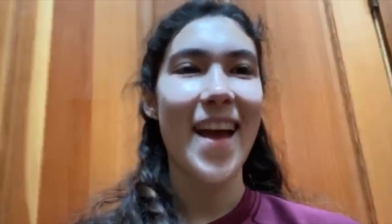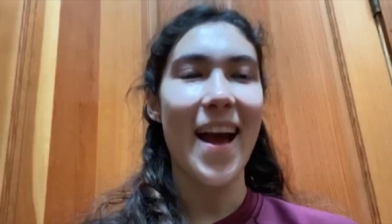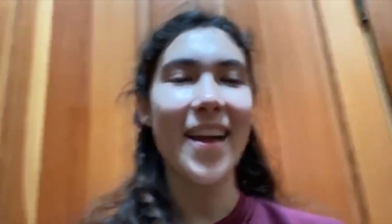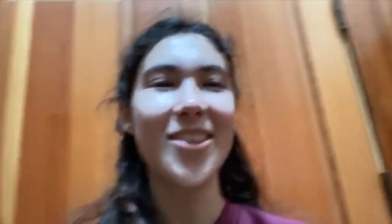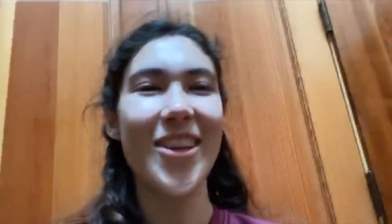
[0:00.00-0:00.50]

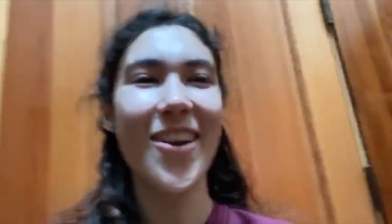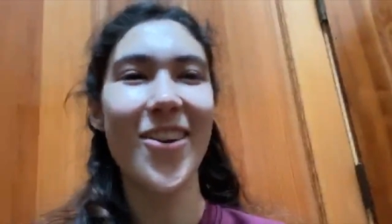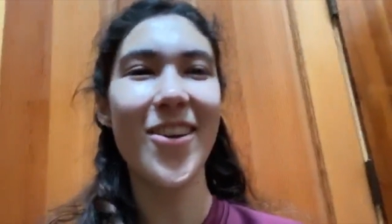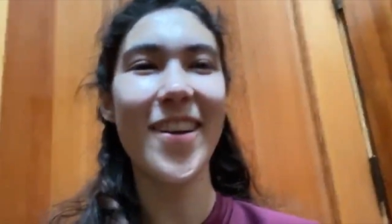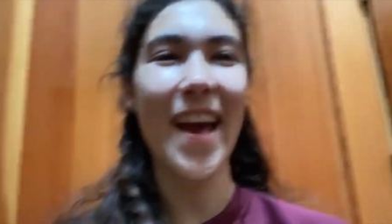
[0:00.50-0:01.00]
Hi,
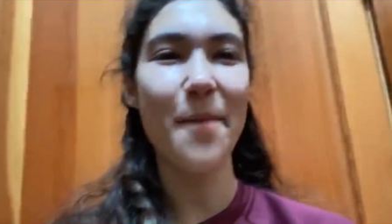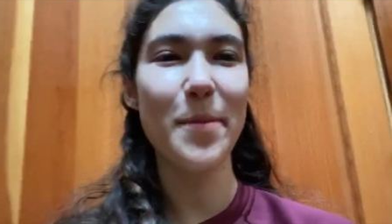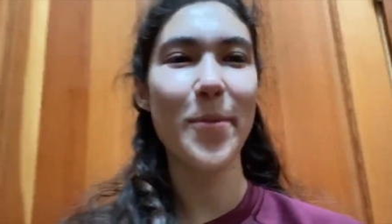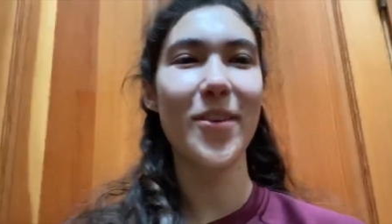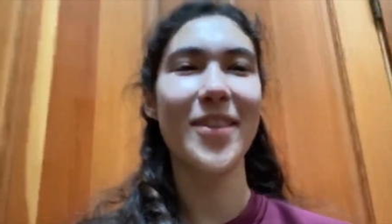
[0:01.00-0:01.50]
Cheryl. Happy
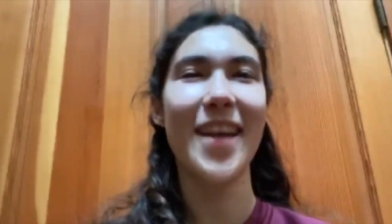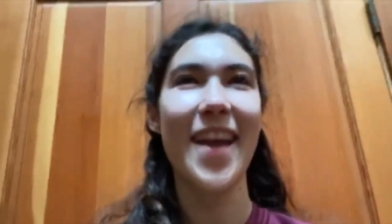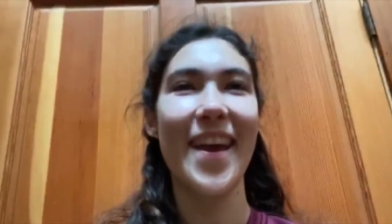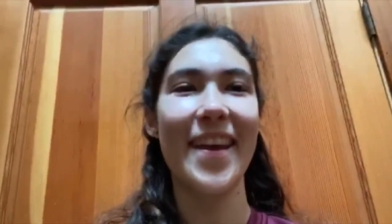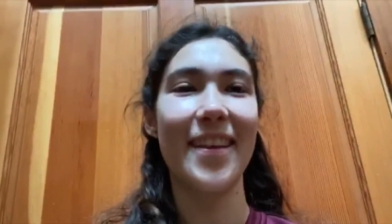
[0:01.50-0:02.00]

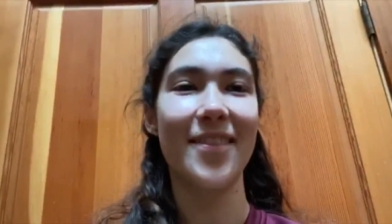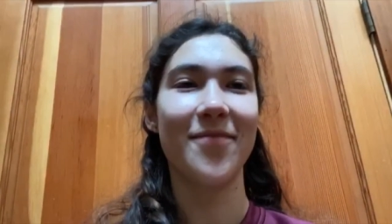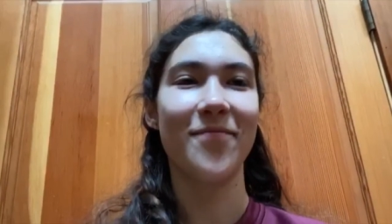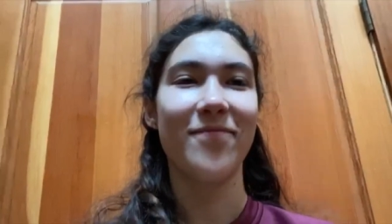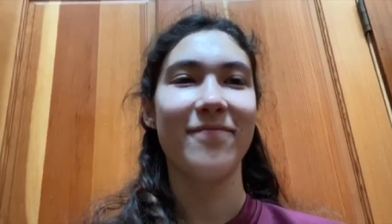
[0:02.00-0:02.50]
birthday.
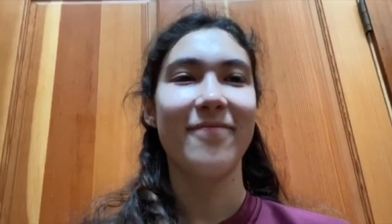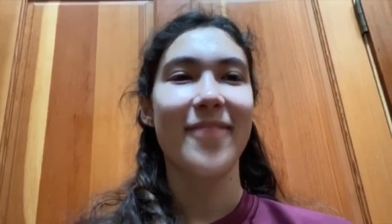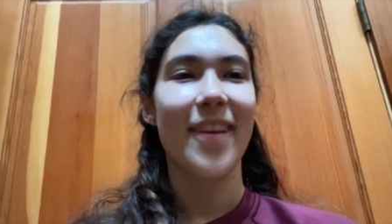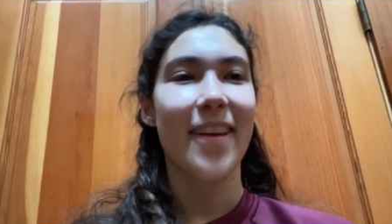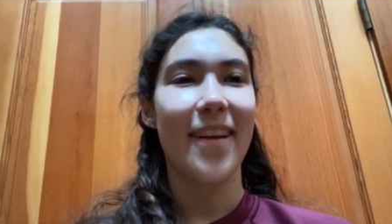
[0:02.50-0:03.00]

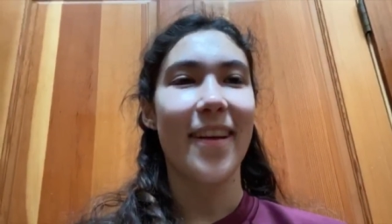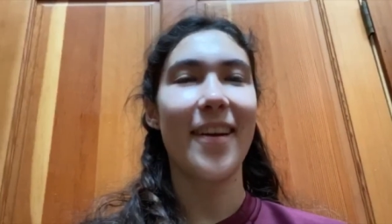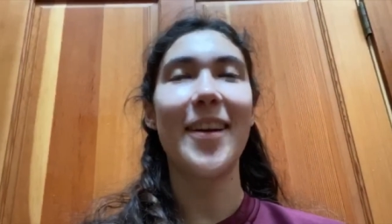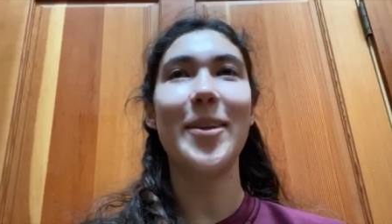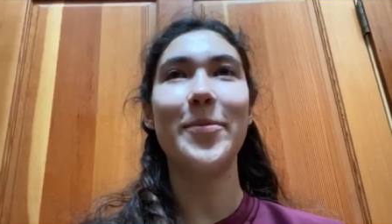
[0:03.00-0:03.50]

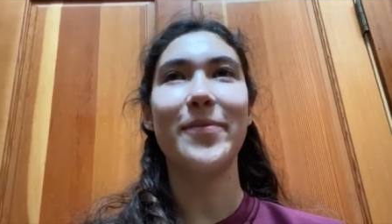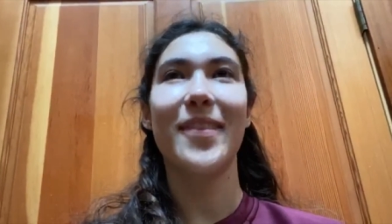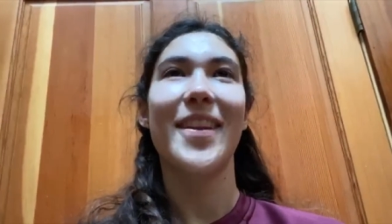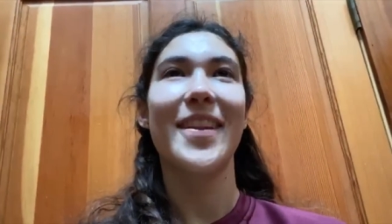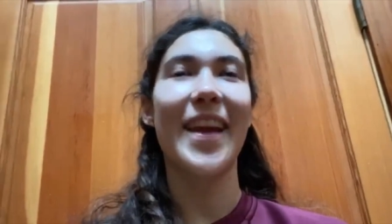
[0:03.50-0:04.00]
Um,
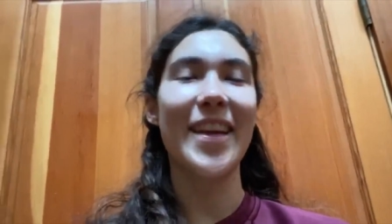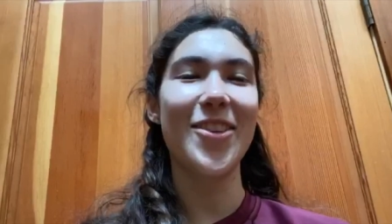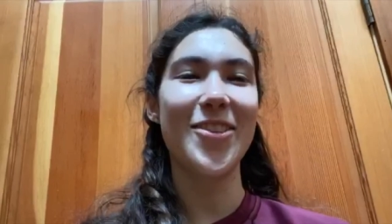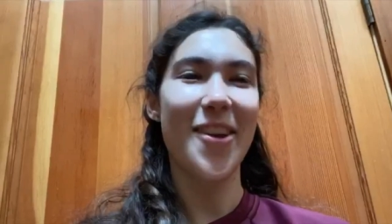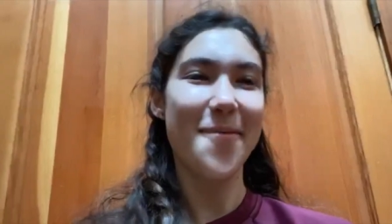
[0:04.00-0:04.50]
thank you
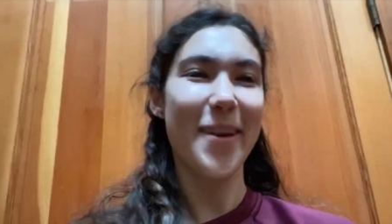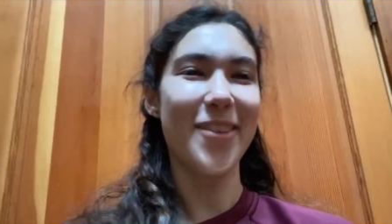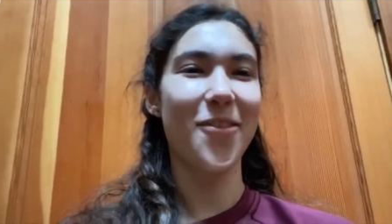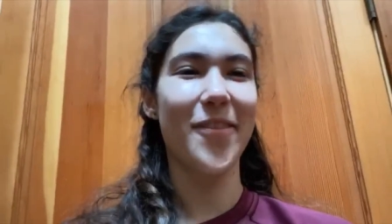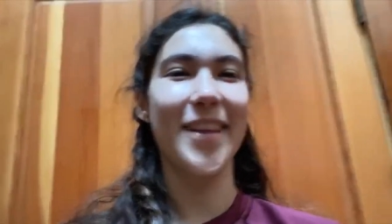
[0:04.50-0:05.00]
so much
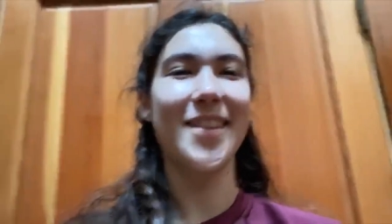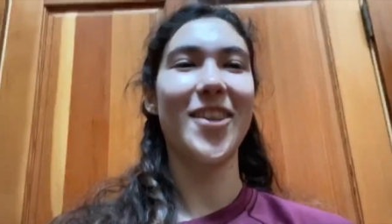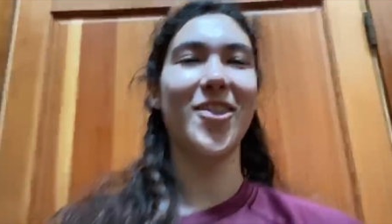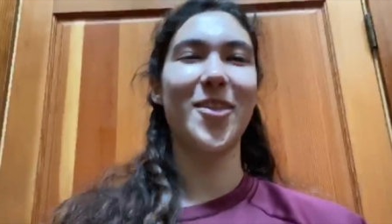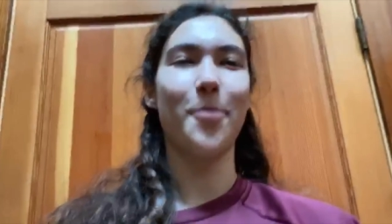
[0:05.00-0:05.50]
for being such
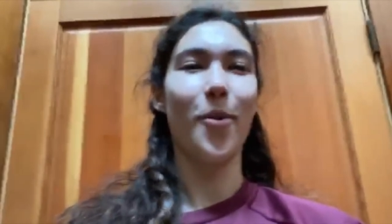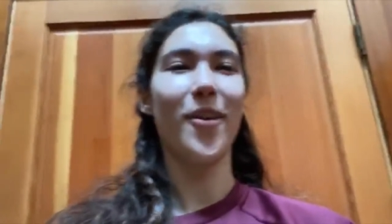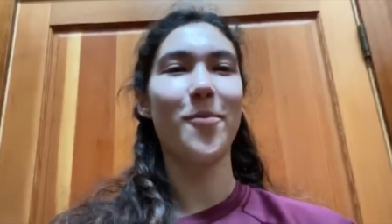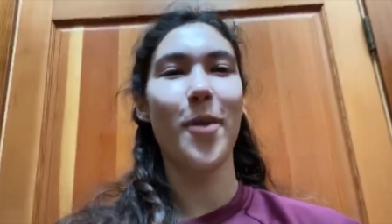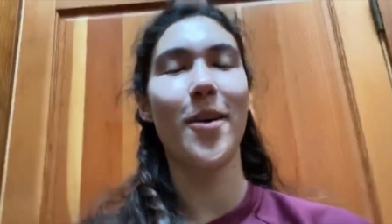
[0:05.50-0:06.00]
a
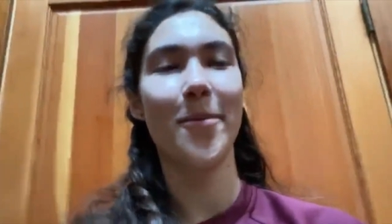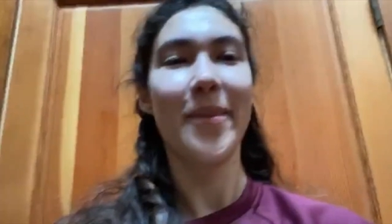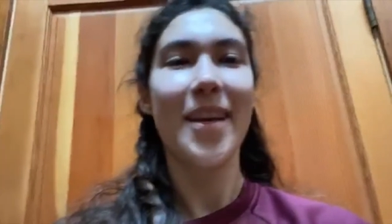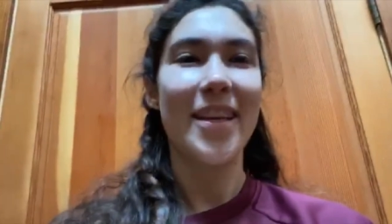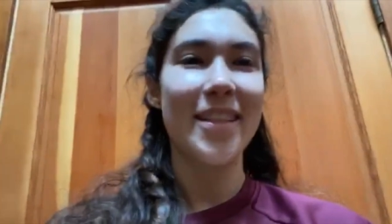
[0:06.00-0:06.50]
supportive mom
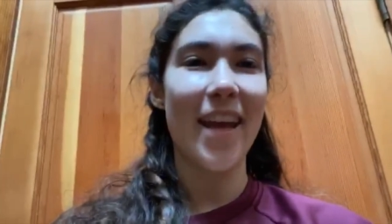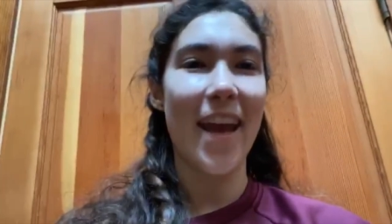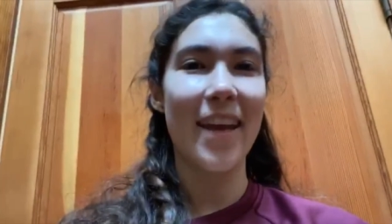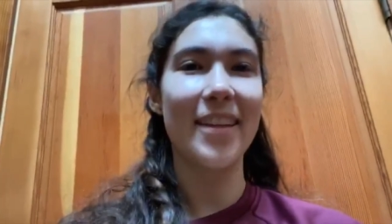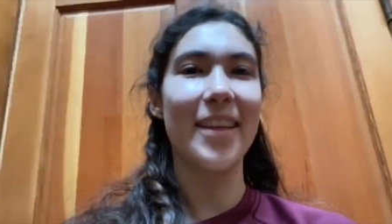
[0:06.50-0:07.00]
to
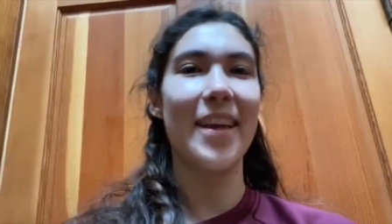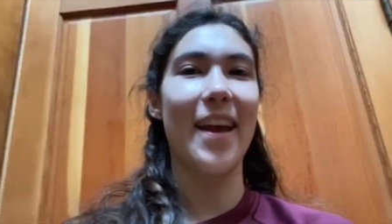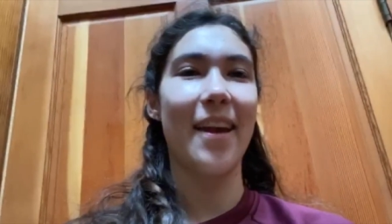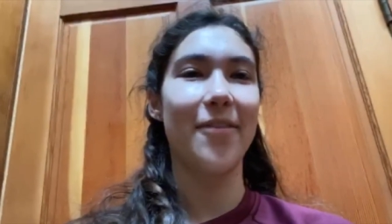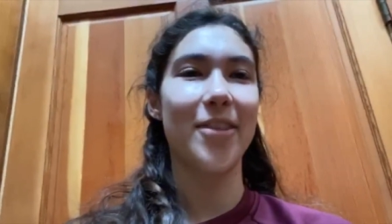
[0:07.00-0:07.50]
Haley
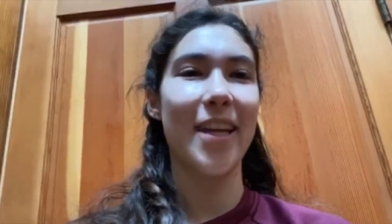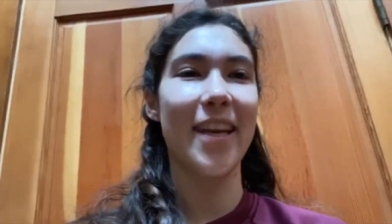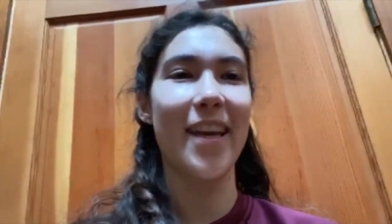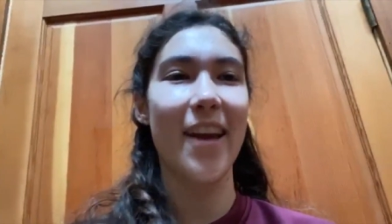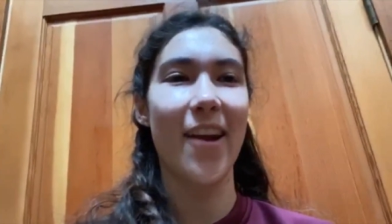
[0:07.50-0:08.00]
and for taking
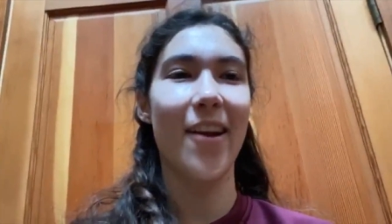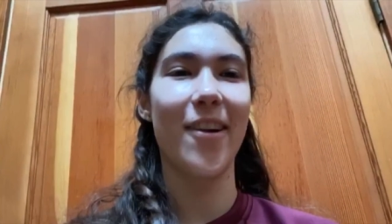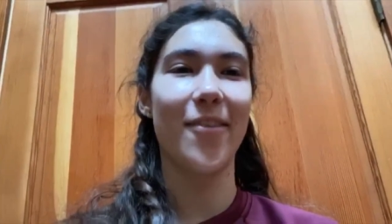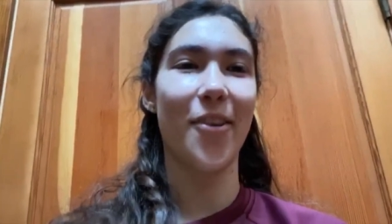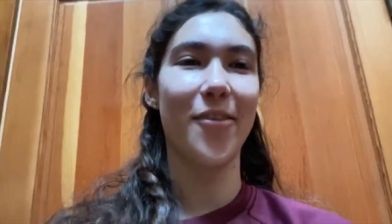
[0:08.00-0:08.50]
care of
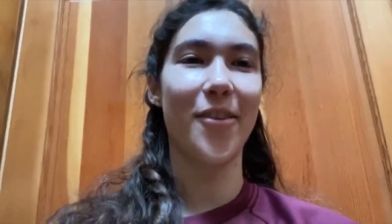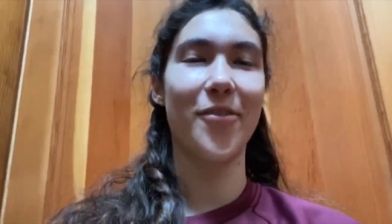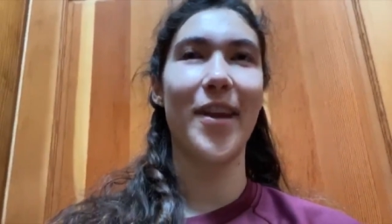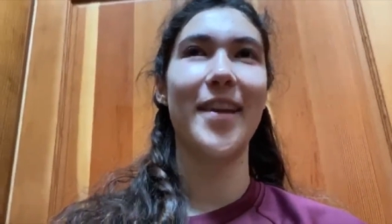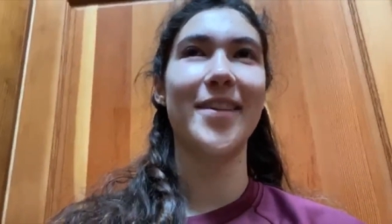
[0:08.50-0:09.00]
all of her
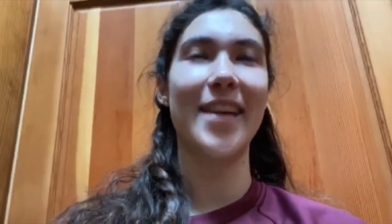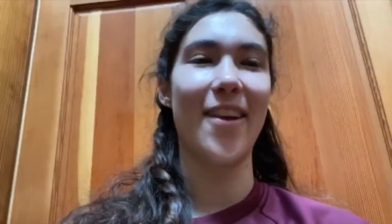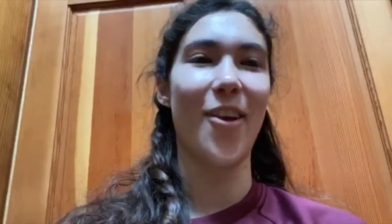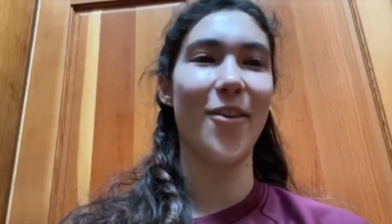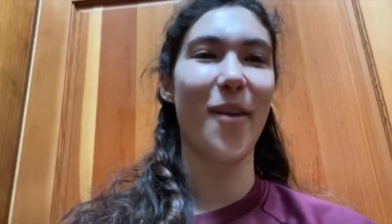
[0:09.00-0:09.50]
friends and
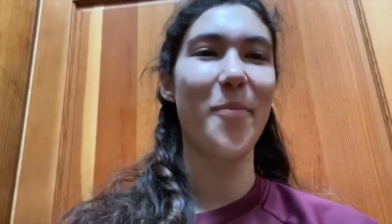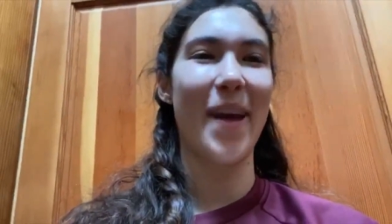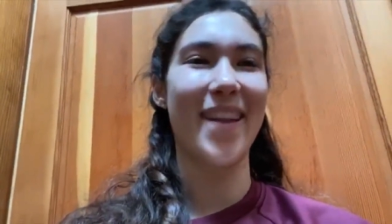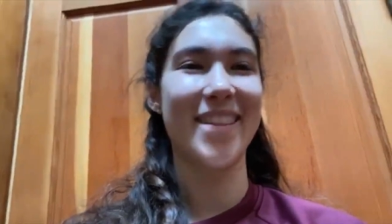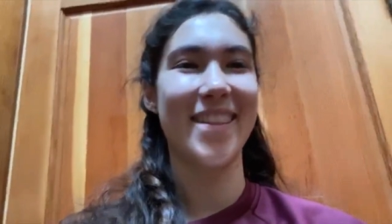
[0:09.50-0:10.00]
all of our
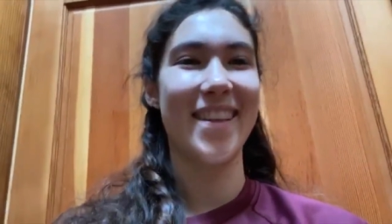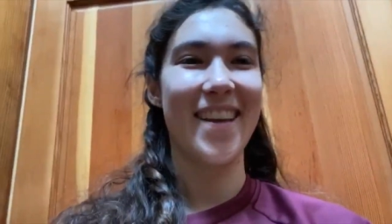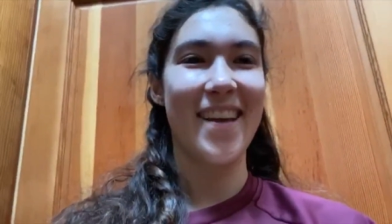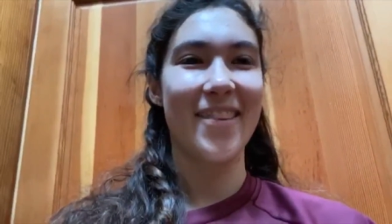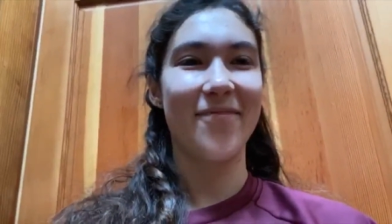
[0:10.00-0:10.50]
pets.
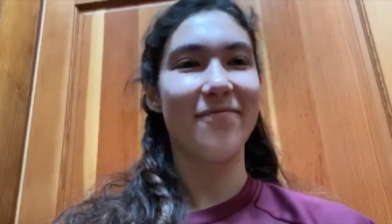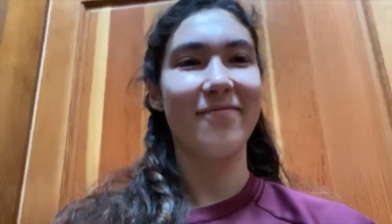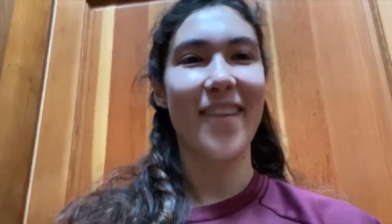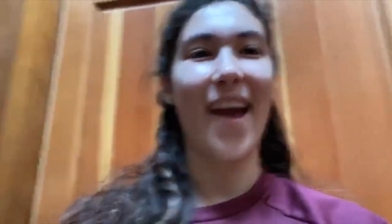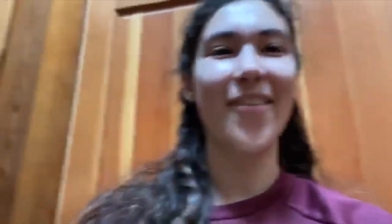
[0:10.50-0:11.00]

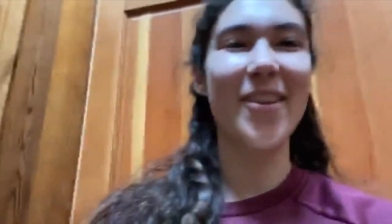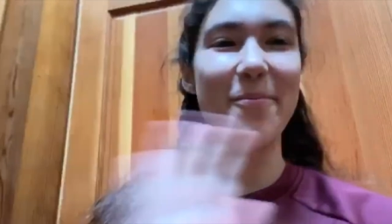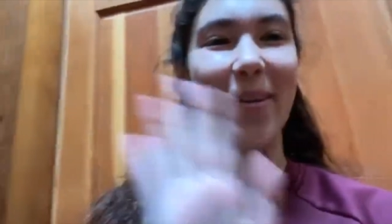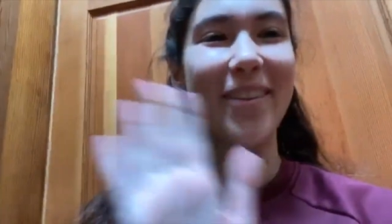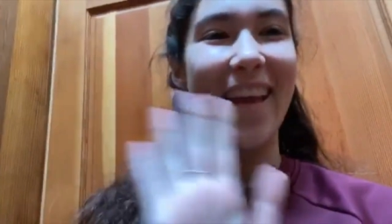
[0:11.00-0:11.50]
Have a good
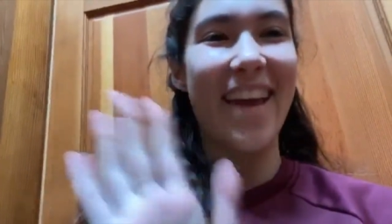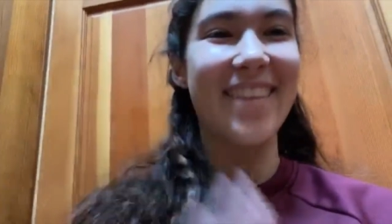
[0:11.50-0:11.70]
birthday.